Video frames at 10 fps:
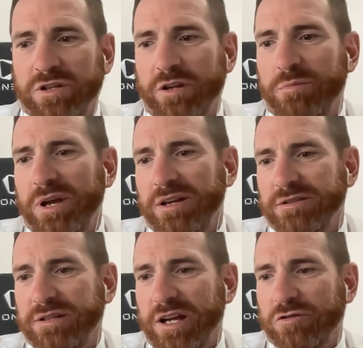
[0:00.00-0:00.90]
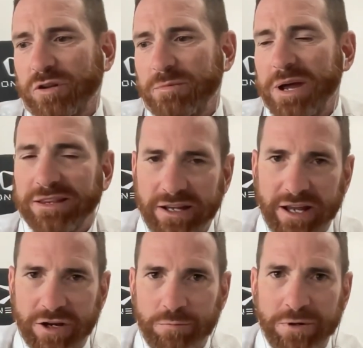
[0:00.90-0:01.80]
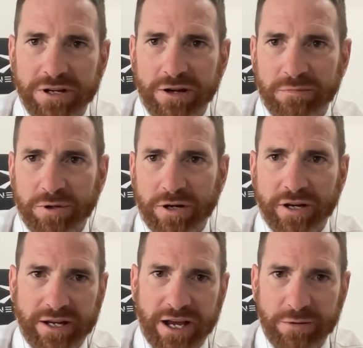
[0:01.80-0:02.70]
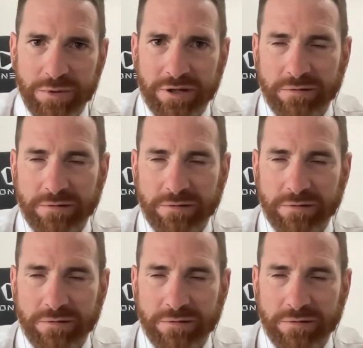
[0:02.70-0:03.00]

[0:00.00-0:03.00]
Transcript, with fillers: So the Bears naturally back then they could pick you up like an academy